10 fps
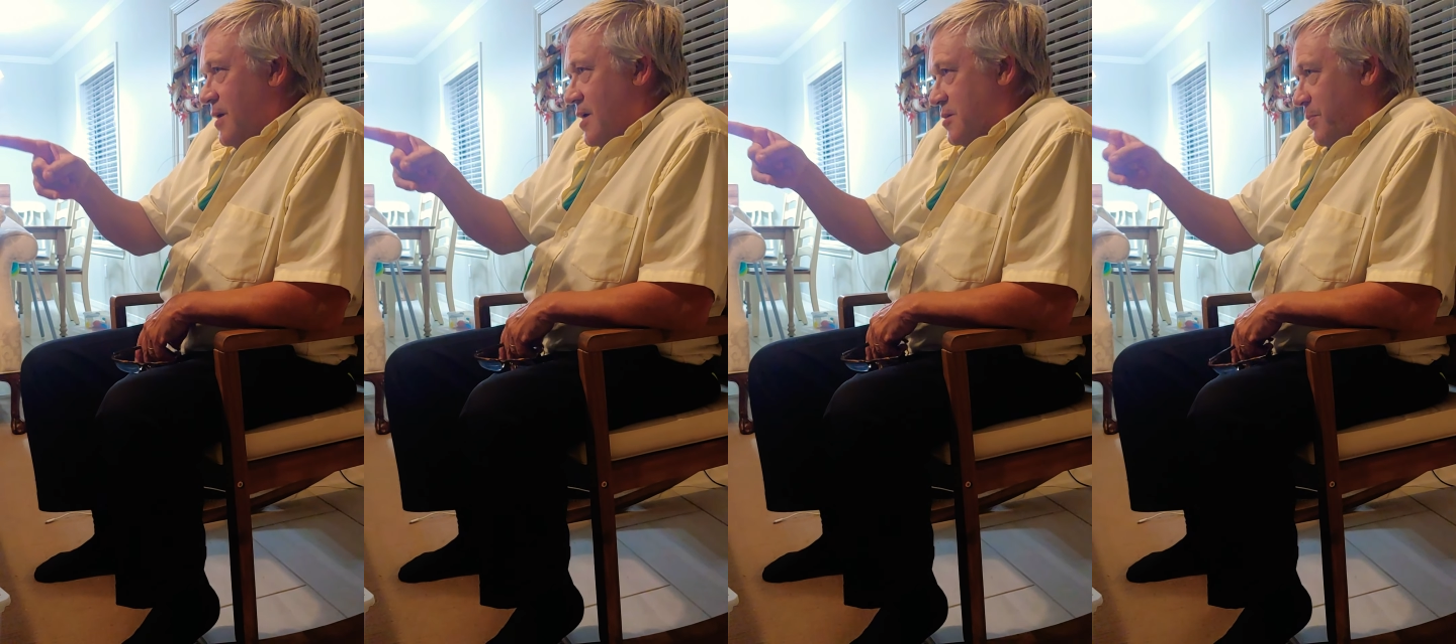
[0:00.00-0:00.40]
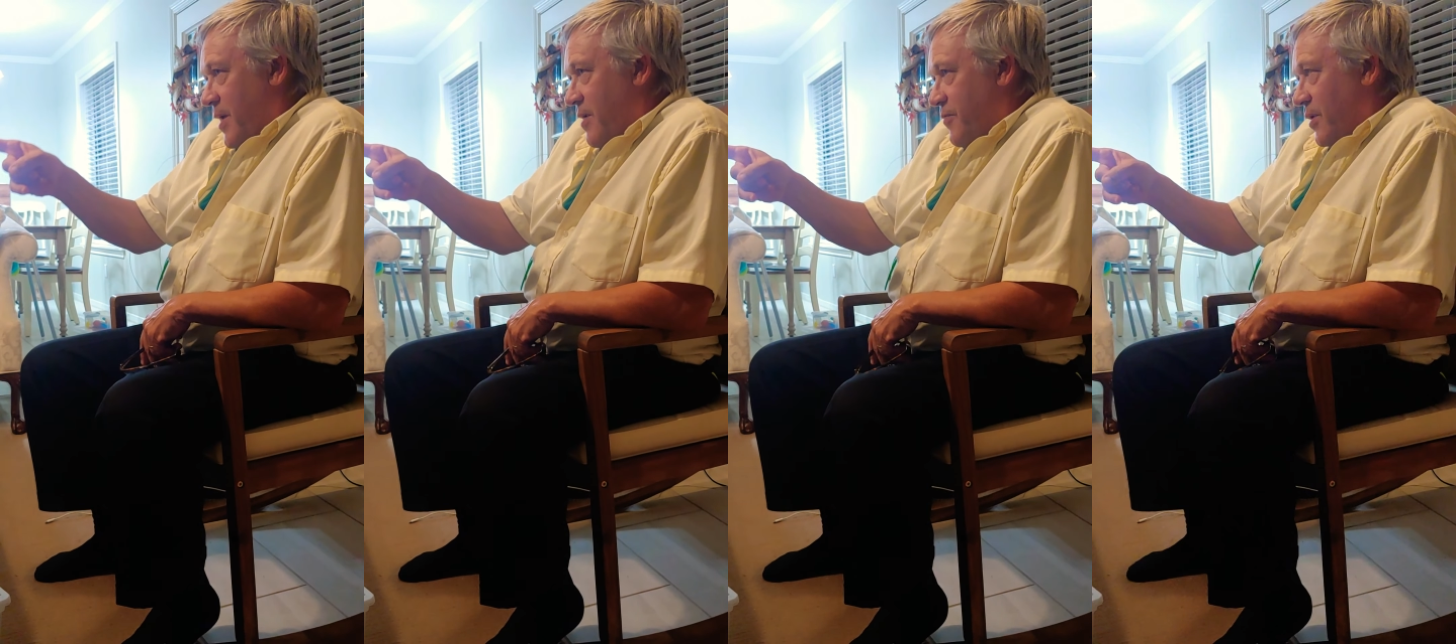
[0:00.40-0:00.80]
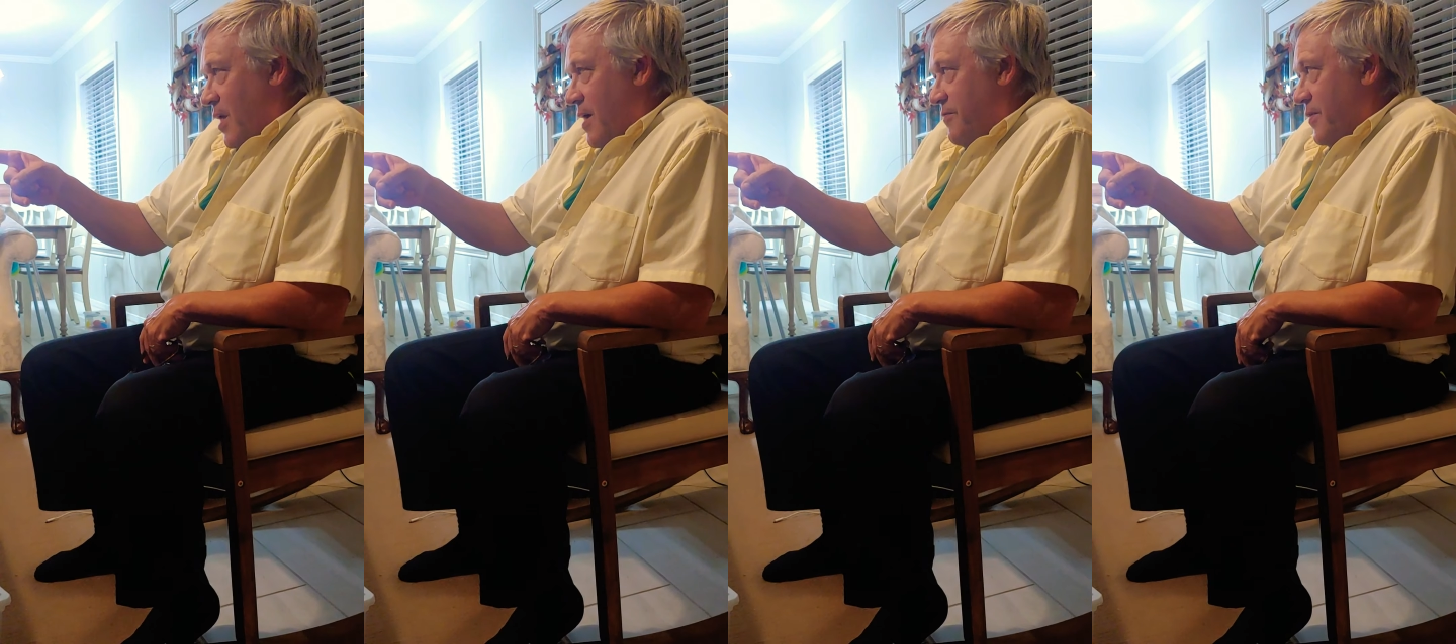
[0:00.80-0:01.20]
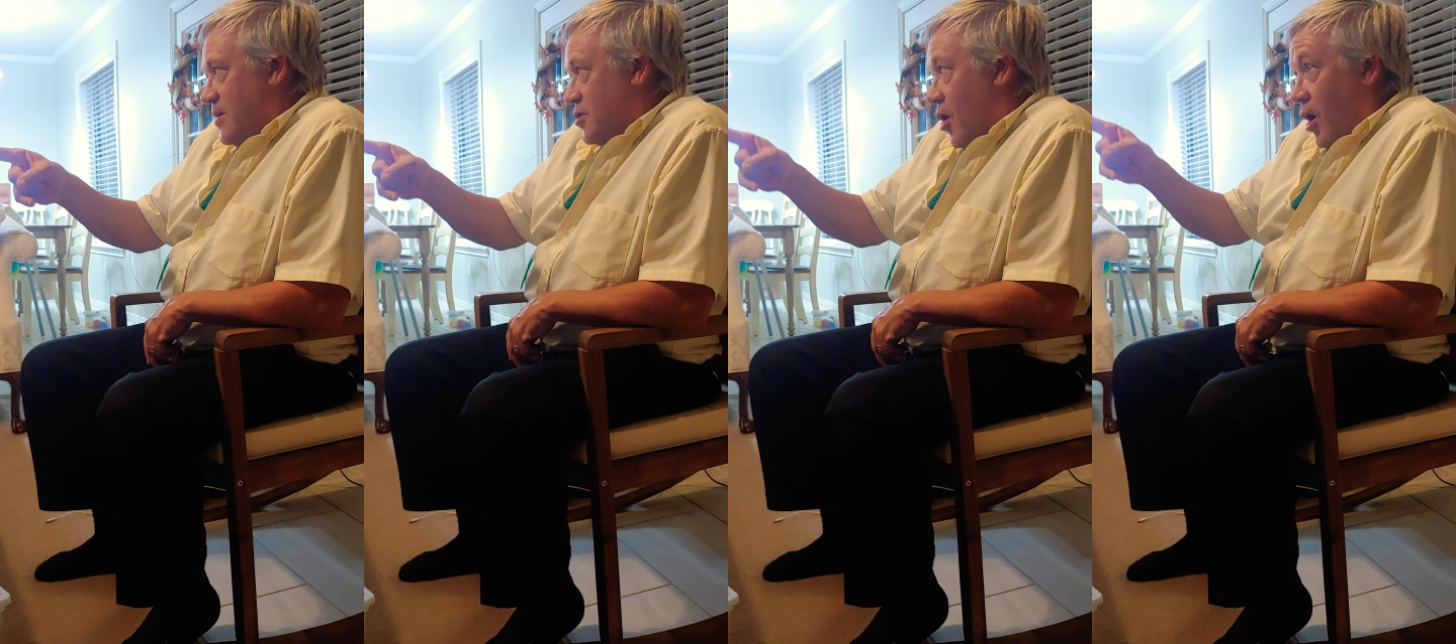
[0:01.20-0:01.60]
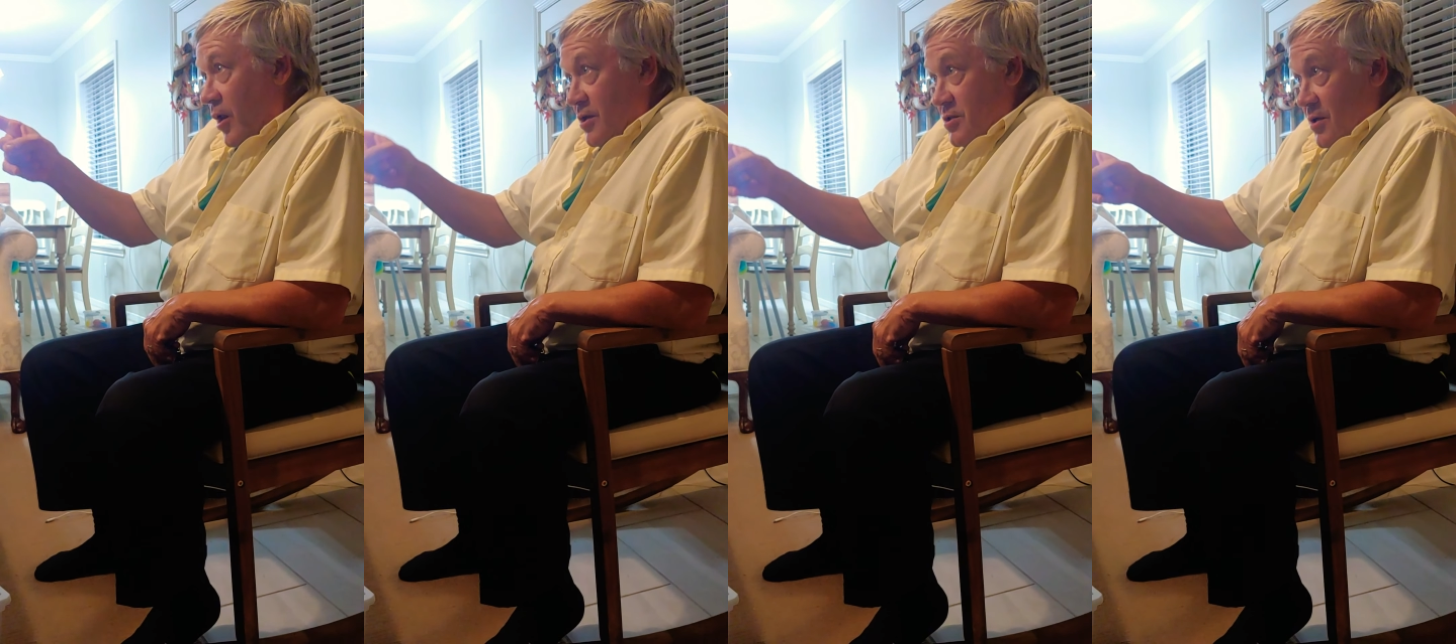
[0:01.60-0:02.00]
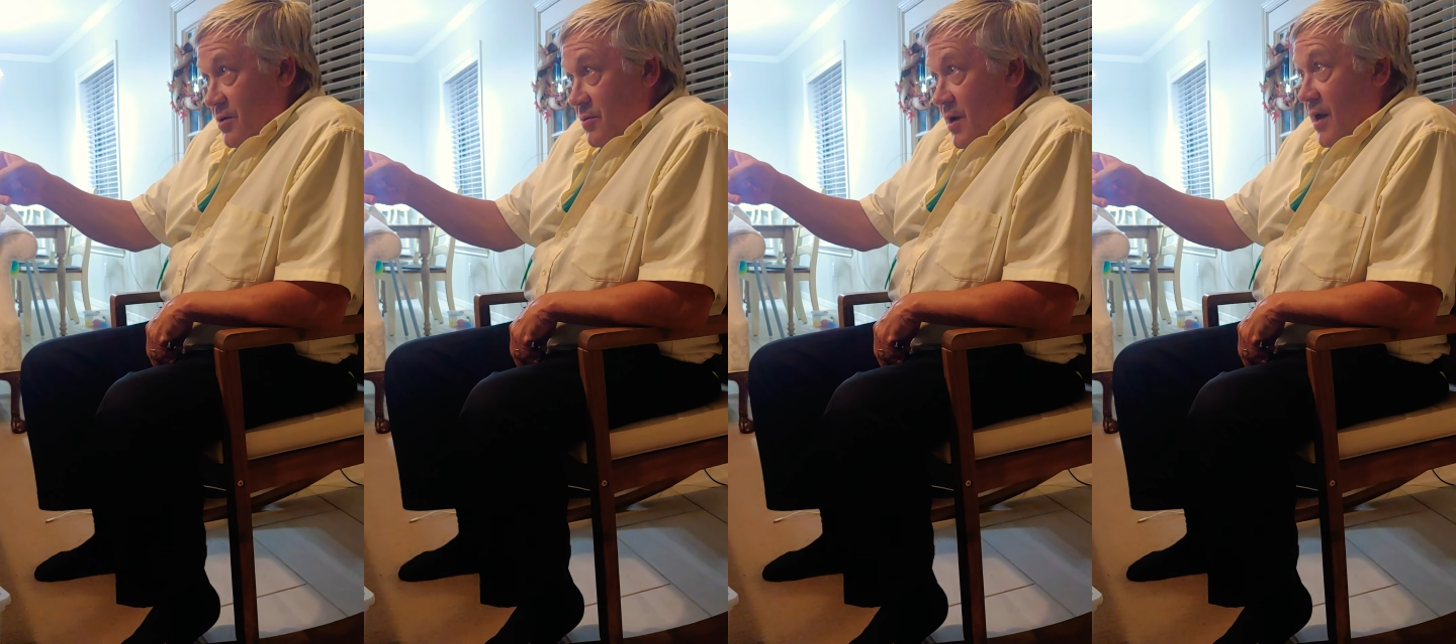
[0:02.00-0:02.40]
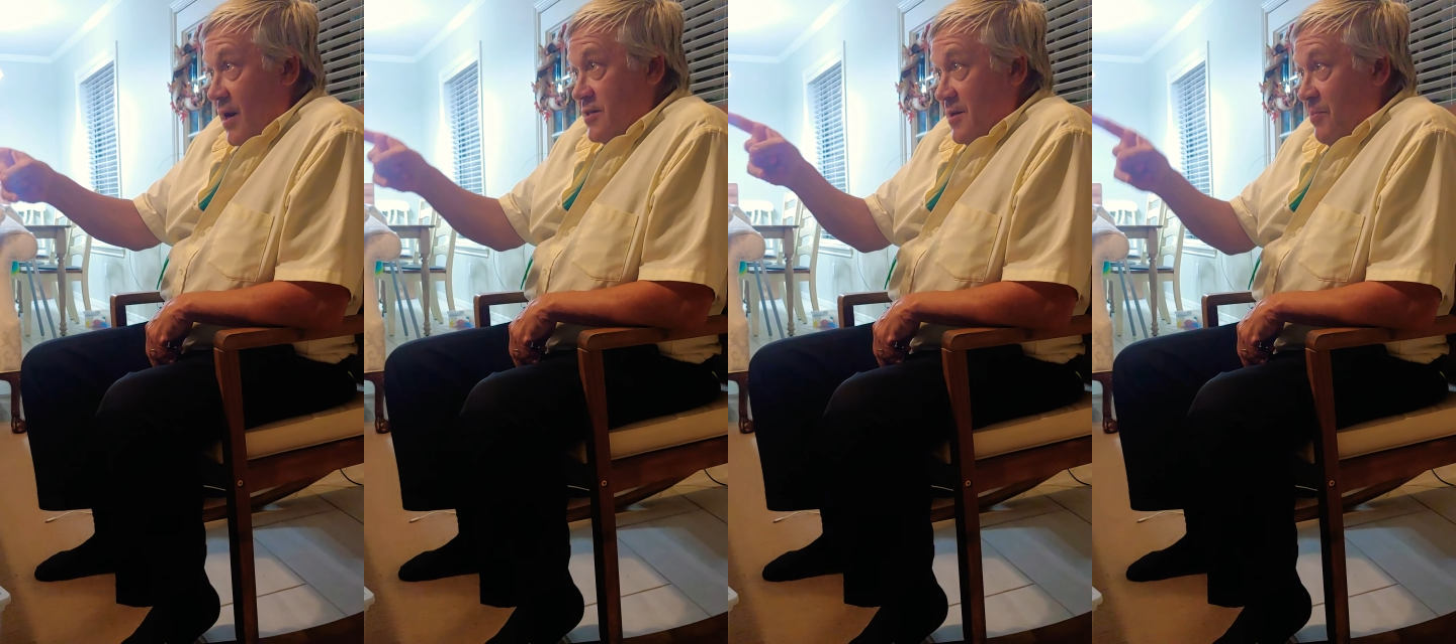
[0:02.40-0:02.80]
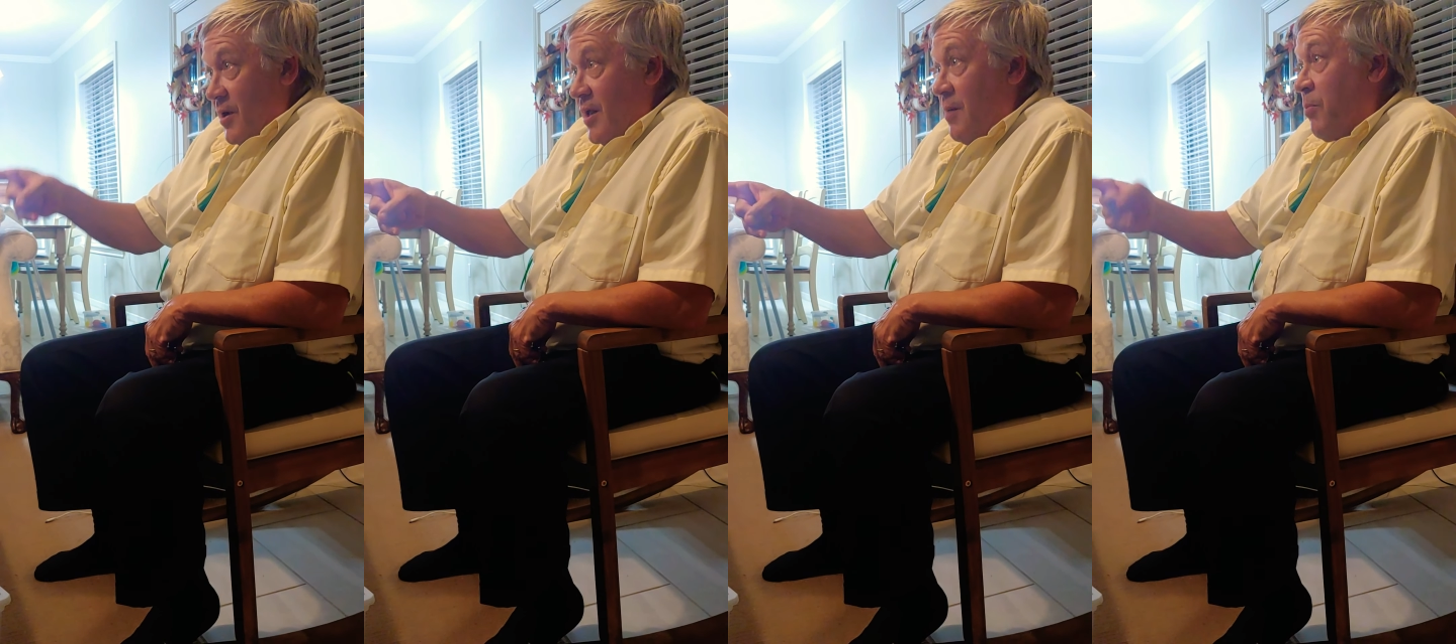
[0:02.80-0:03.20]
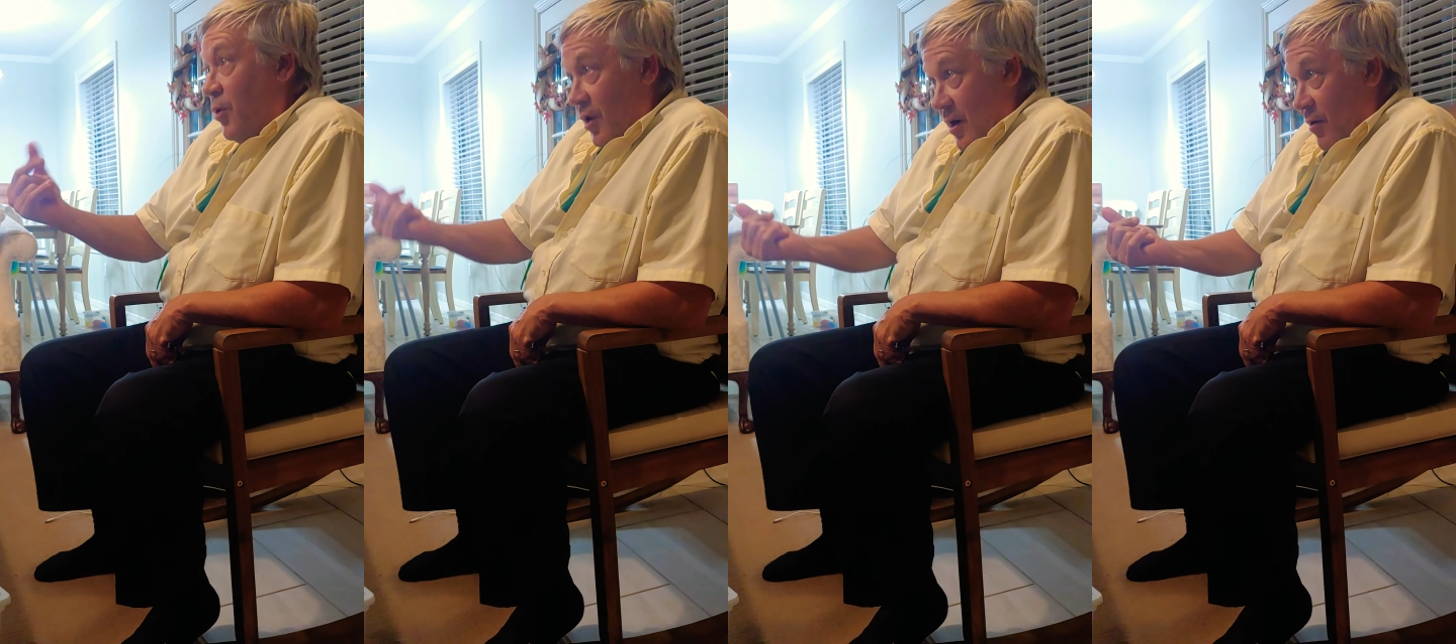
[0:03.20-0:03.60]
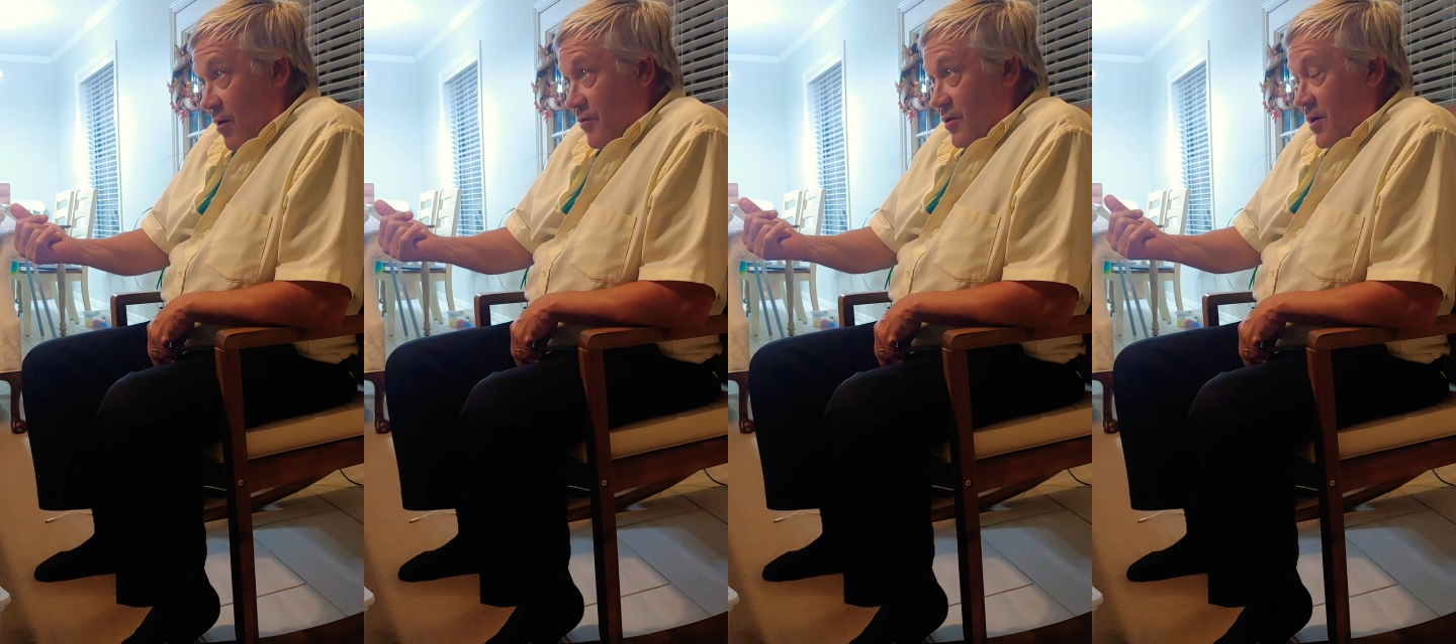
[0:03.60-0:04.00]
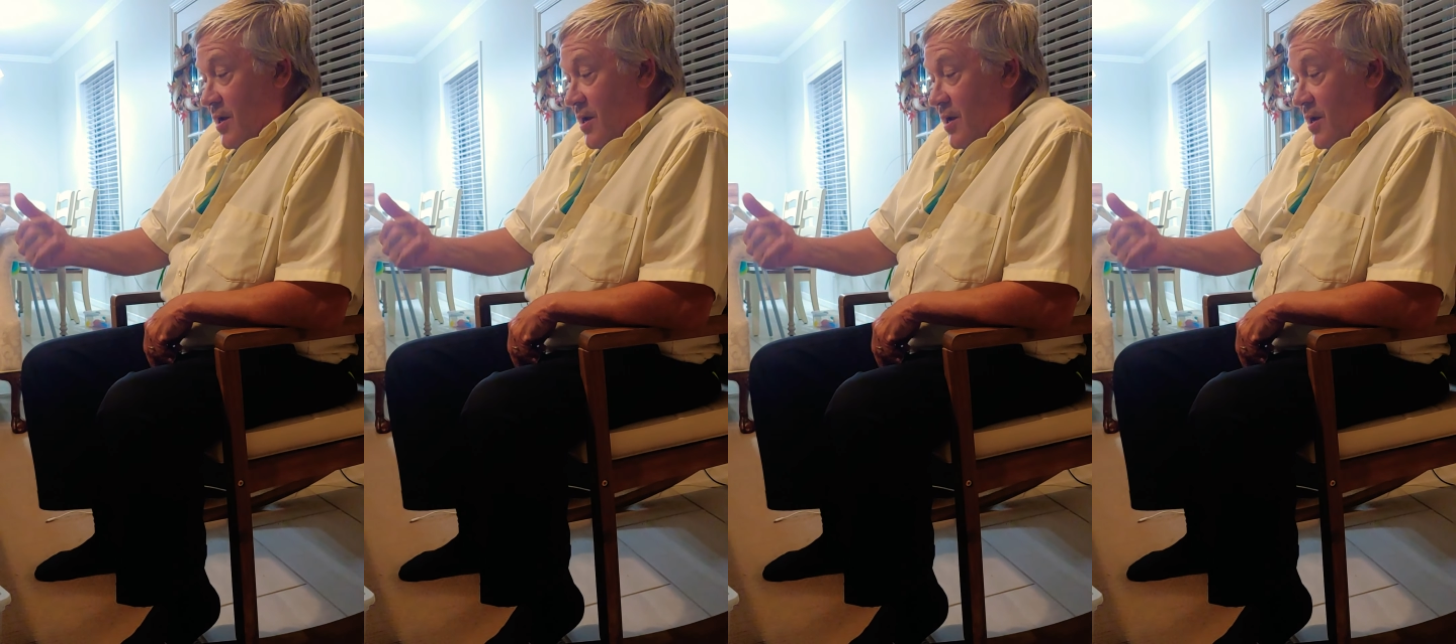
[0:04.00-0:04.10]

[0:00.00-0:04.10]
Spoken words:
He has a plan for your life, and he's calling to you. And I said, buddy, pull the car over.